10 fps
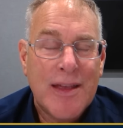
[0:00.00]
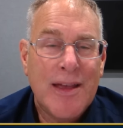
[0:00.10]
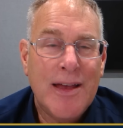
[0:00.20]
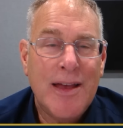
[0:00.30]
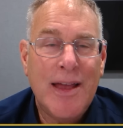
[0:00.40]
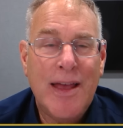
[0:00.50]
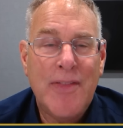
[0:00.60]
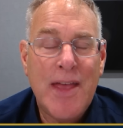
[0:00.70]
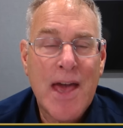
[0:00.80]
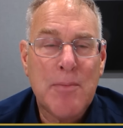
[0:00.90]
uh,
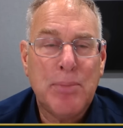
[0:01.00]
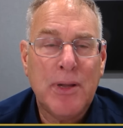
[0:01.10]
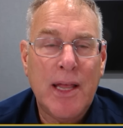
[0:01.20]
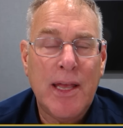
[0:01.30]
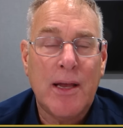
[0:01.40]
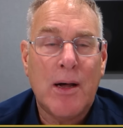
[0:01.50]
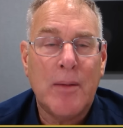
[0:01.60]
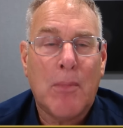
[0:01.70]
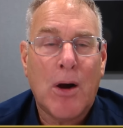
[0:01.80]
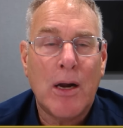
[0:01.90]
and they had a play
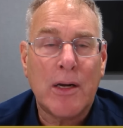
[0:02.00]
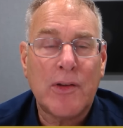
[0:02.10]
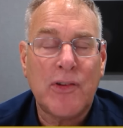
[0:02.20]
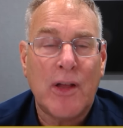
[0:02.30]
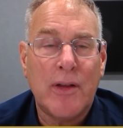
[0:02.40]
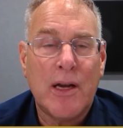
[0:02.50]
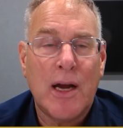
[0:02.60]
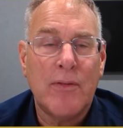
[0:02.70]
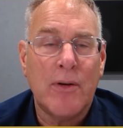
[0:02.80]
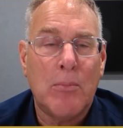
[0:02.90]
on Marx on the
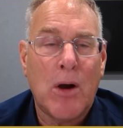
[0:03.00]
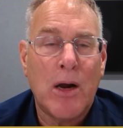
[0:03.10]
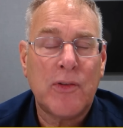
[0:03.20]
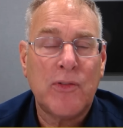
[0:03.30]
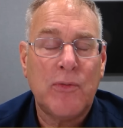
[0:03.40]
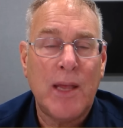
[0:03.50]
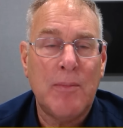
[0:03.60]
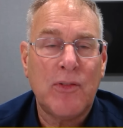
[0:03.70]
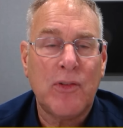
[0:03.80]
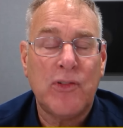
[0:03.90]
cover. Marx
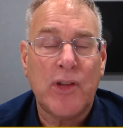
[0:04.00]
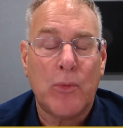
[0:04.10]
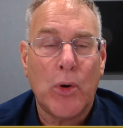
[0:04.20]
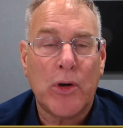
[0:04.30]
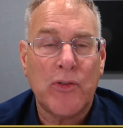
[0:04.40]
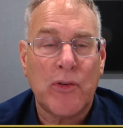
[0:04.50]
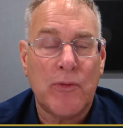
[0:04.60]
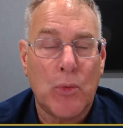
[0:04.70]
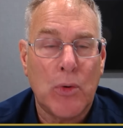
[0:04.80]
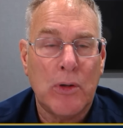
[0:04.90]
famously said, Workers of
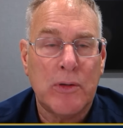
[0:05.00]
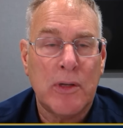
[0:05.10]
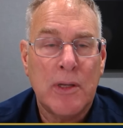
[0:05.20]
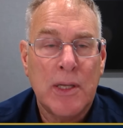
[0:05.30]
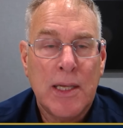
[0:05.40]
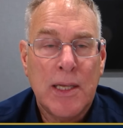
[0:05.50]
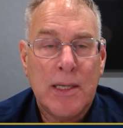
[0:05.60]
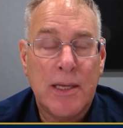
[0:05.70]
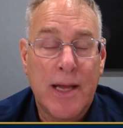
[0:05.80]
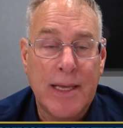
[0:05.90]
the world
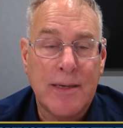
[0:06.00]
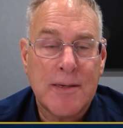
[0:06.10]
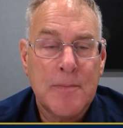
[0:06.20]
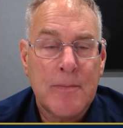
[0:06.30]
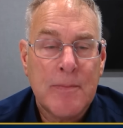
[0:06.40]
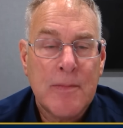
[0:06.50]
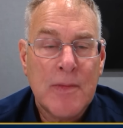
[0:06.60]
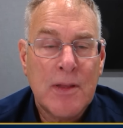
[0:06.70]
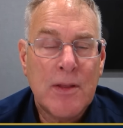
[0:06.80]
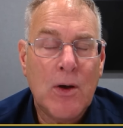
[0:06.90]
unite.
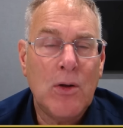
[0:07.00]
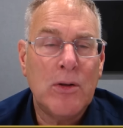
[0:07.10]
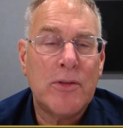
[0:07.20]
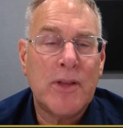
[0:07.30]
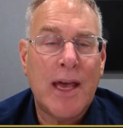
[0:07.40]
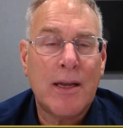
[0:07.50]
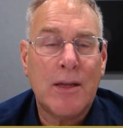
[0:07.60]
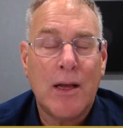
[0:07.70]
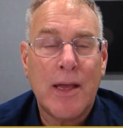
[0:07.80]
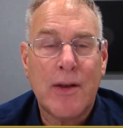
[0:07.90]
The Whole Earth
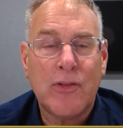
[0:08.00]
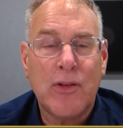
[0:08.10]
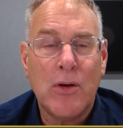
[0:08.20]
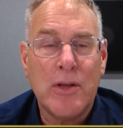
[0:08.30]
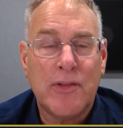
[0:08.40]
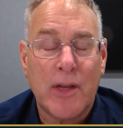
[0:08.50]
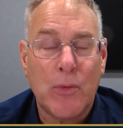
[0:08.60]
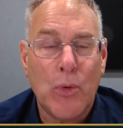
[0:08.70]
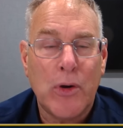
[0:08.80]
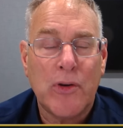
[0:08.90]
catalog had a slogan that said,
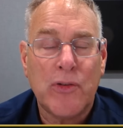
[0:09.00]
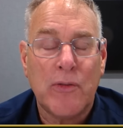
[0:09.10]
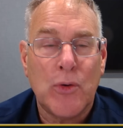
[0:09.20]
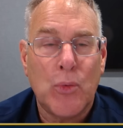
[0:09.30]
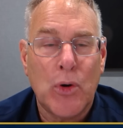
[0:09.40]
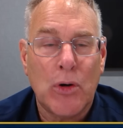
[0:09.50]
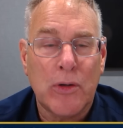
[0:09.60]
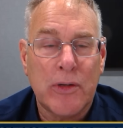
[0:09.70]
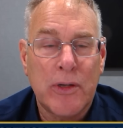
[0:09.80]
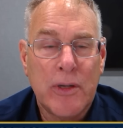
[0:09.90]
Workers of the
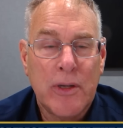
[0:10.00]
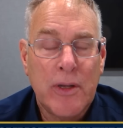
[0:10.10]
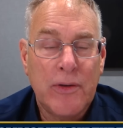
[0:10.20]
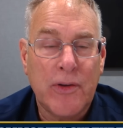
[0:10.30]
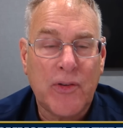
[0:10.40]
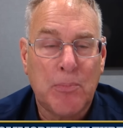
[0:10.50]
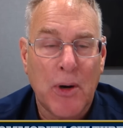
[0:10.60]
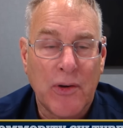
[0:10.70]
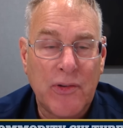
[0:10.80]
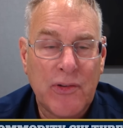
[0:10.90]
world
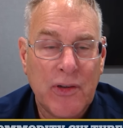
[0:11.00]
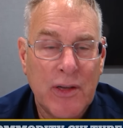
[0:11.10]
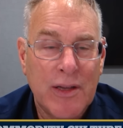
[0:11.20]
disperse.